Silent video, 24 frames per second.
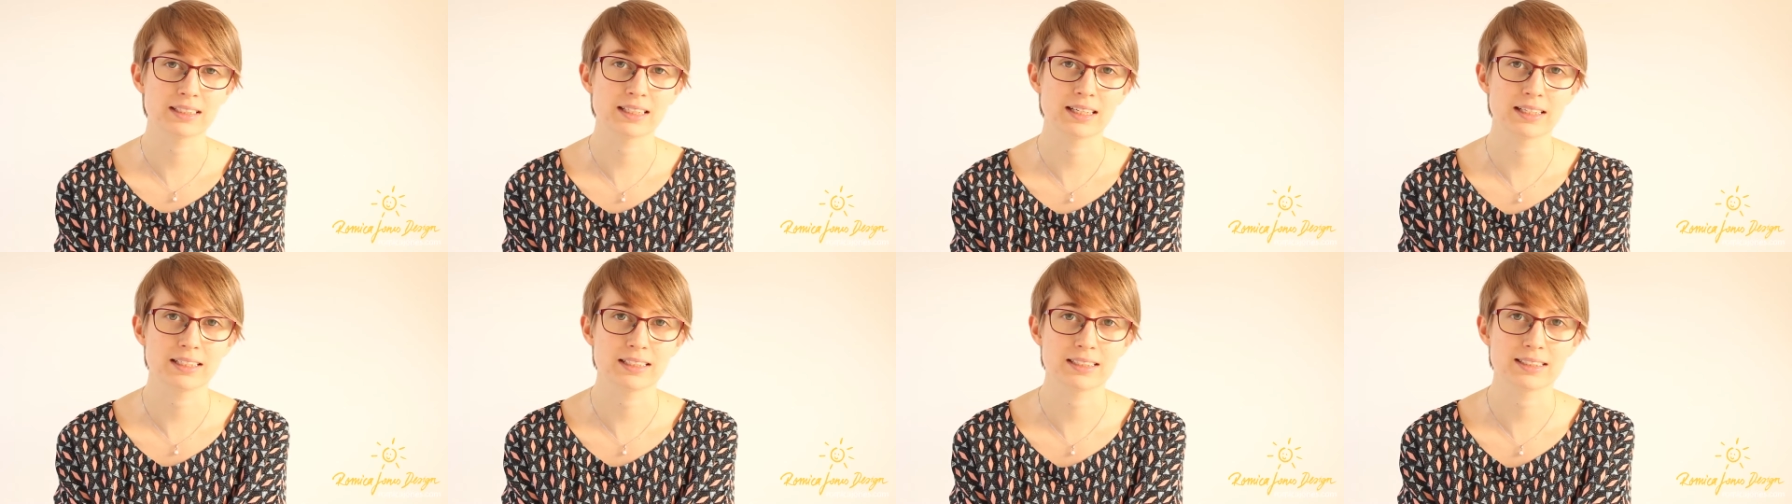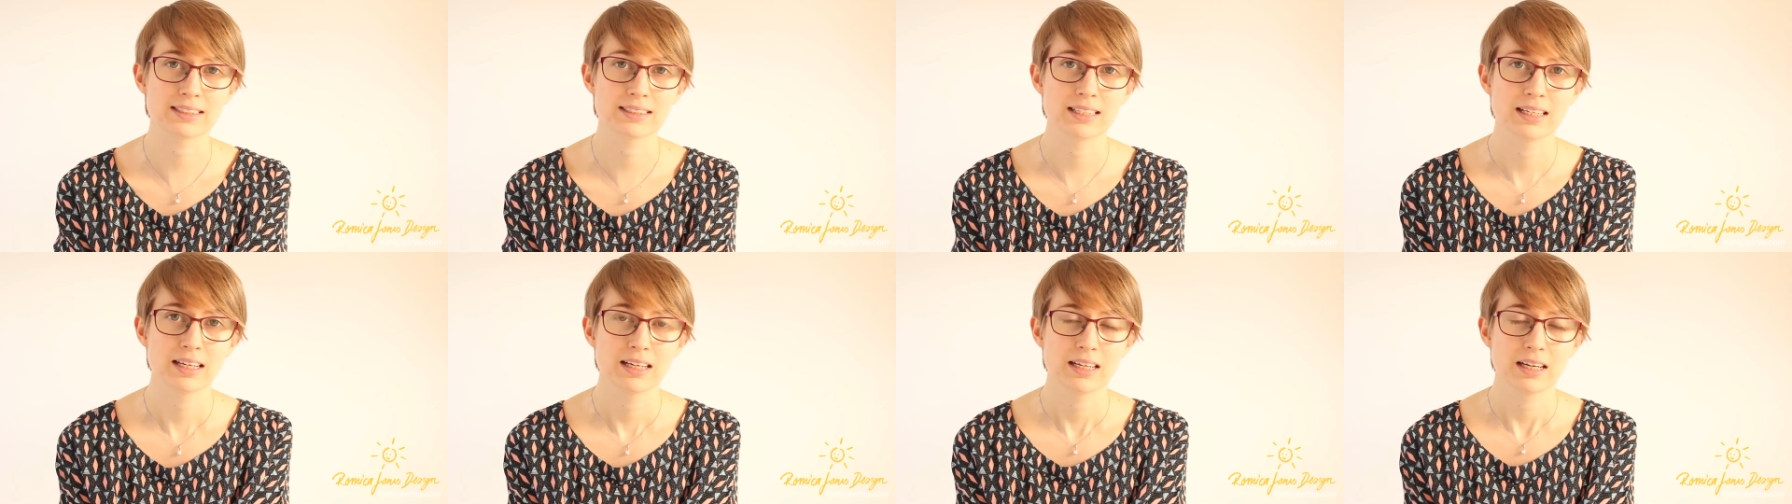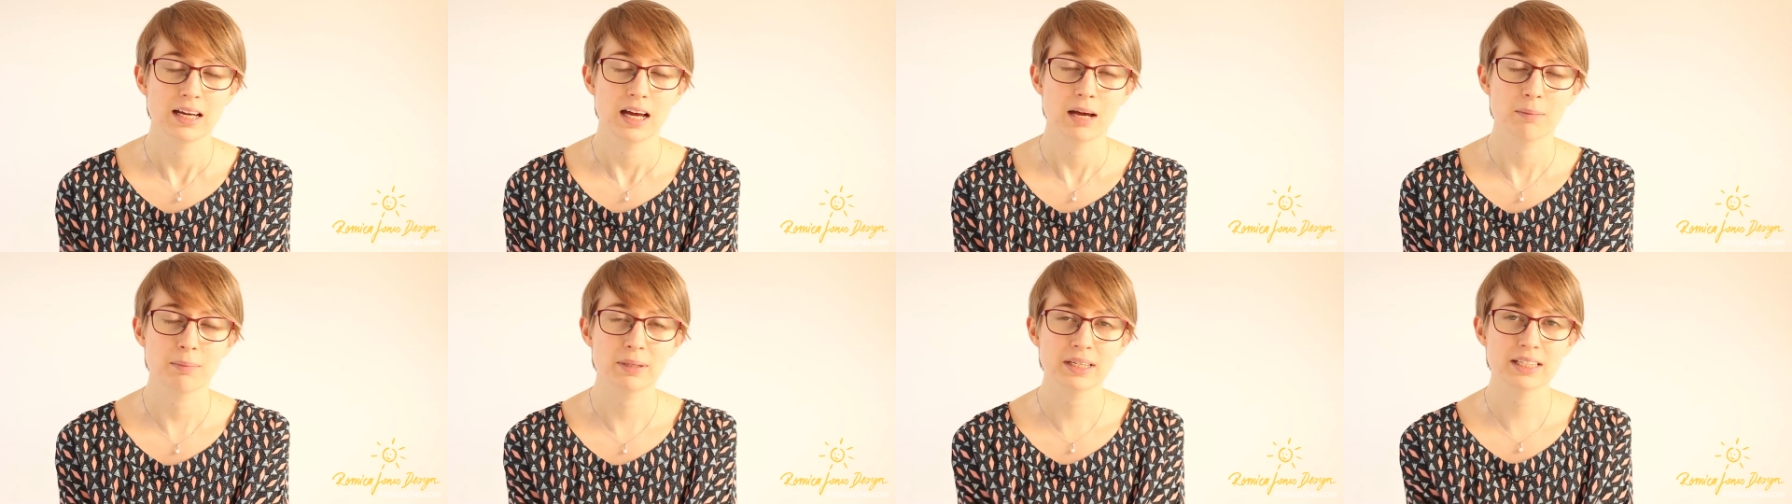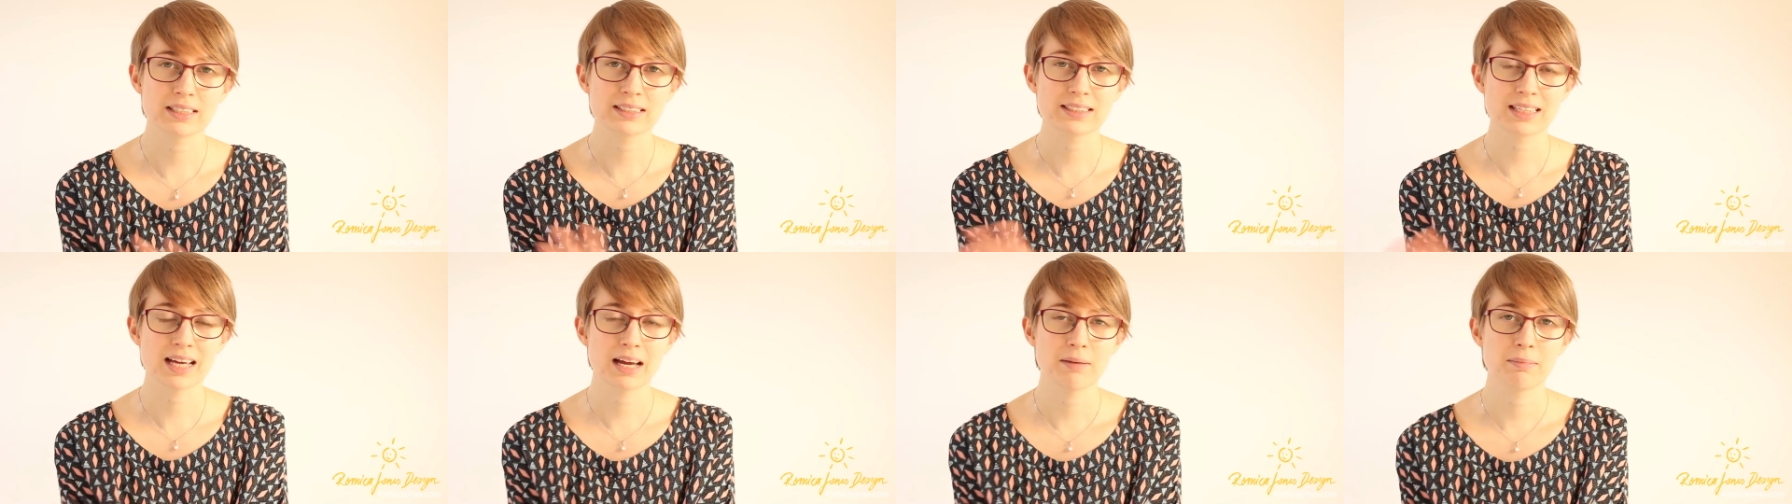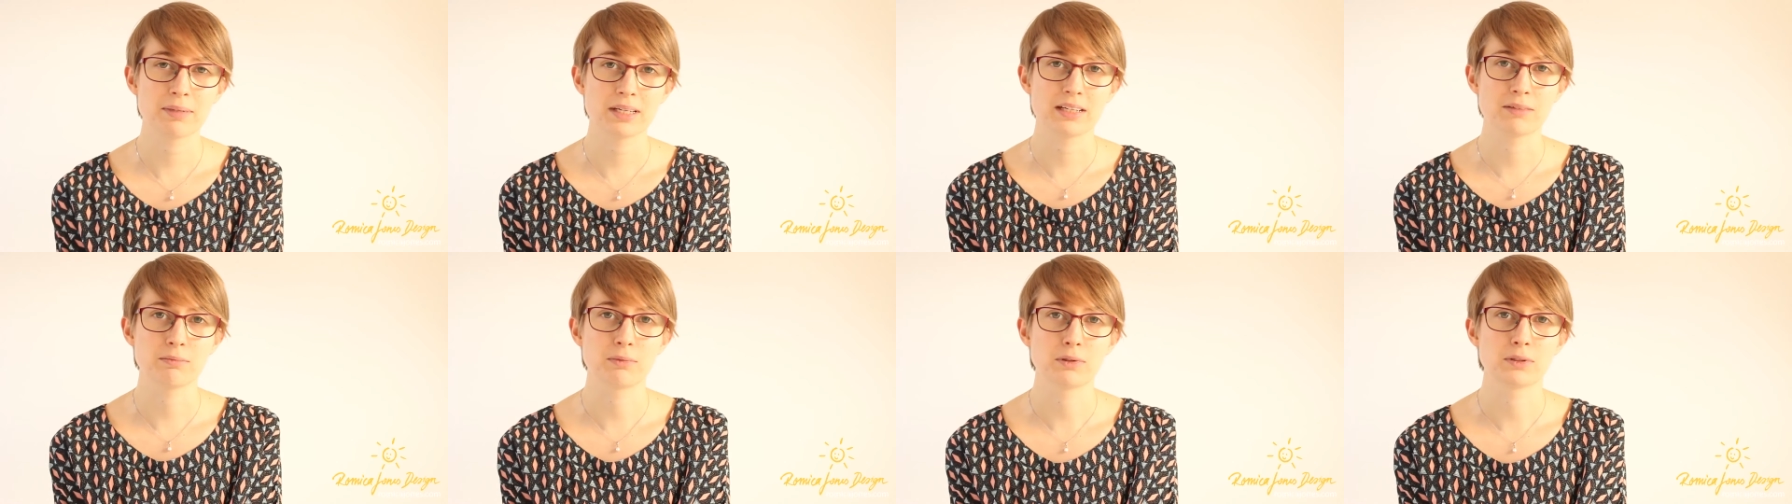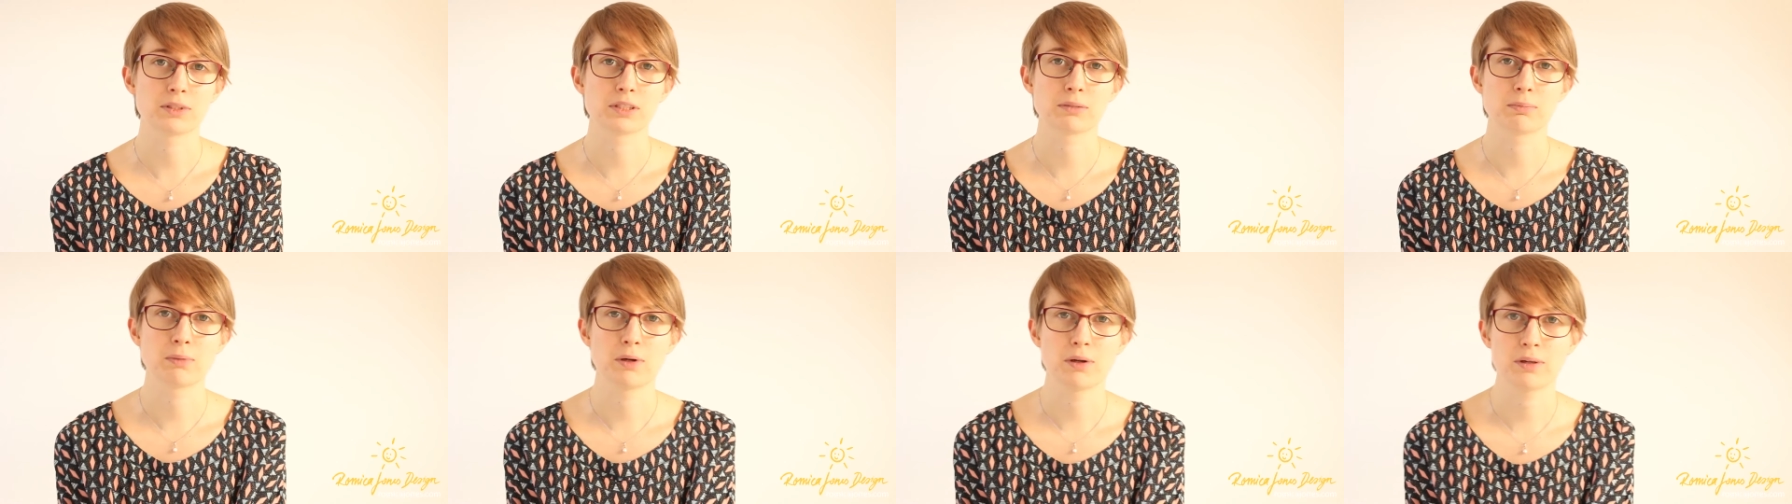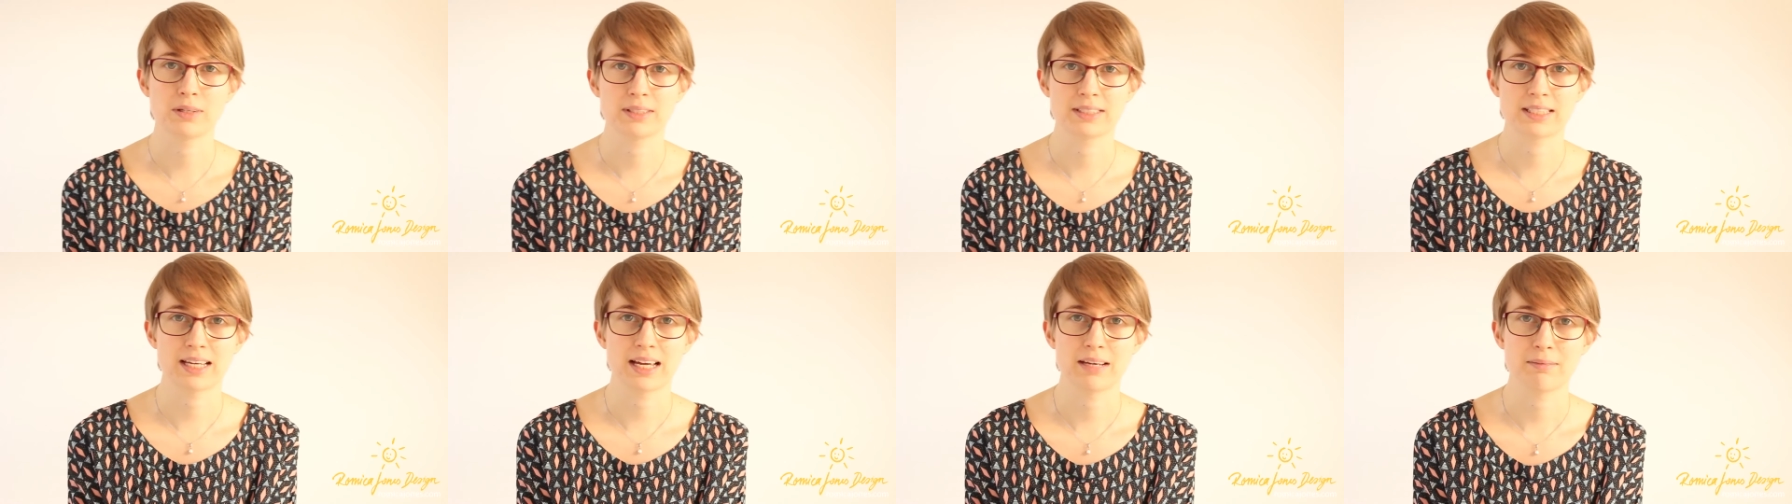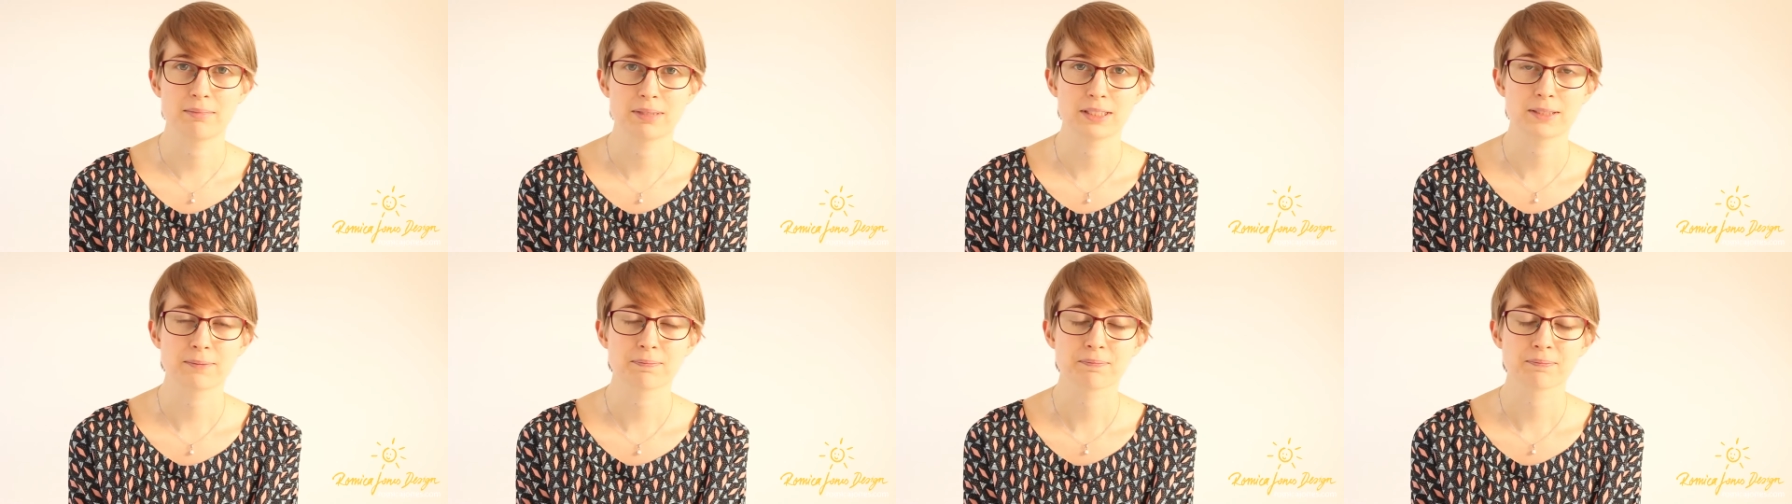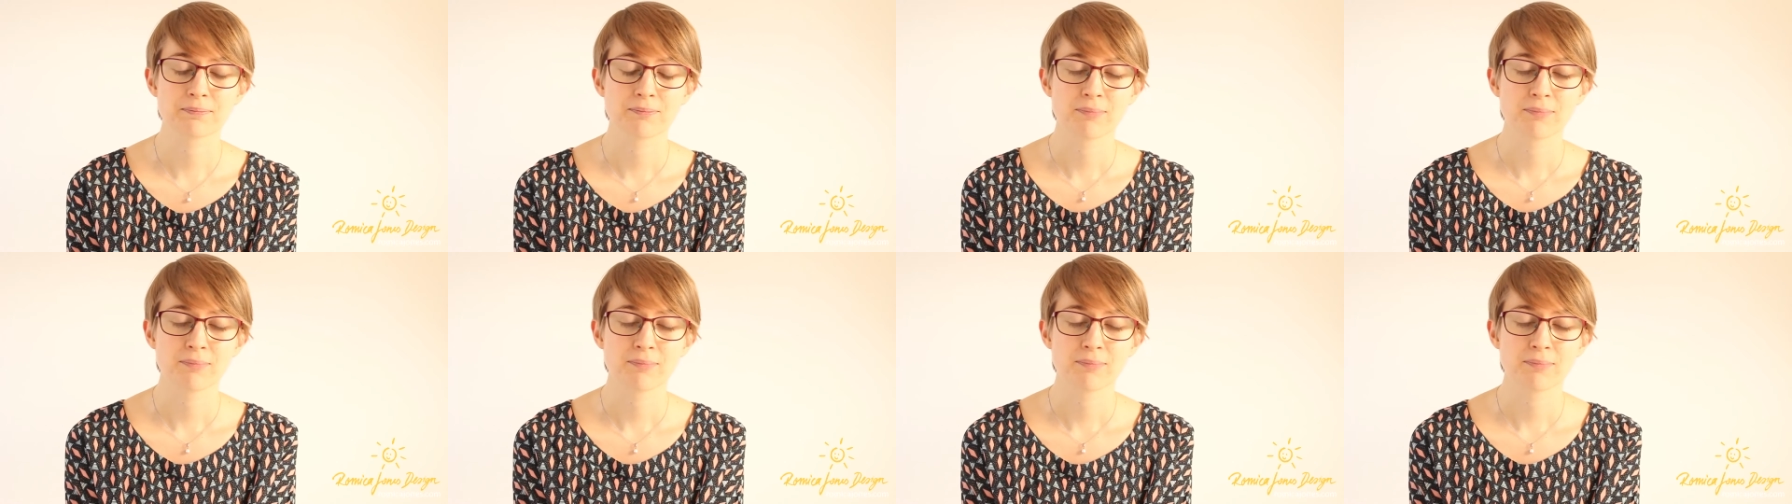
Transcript: That is a big assignment and one small assignment.